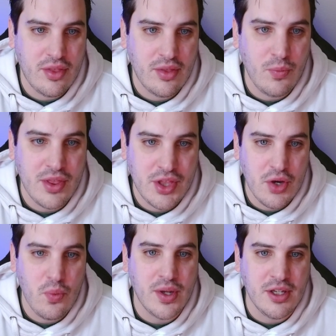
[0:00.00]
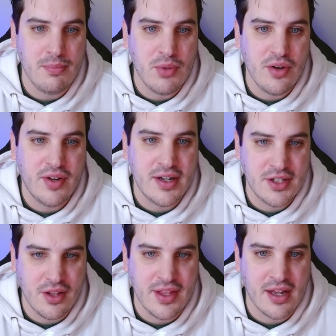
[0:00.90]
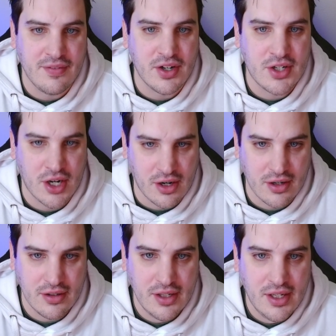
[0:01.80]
with when you move until the end of your turn.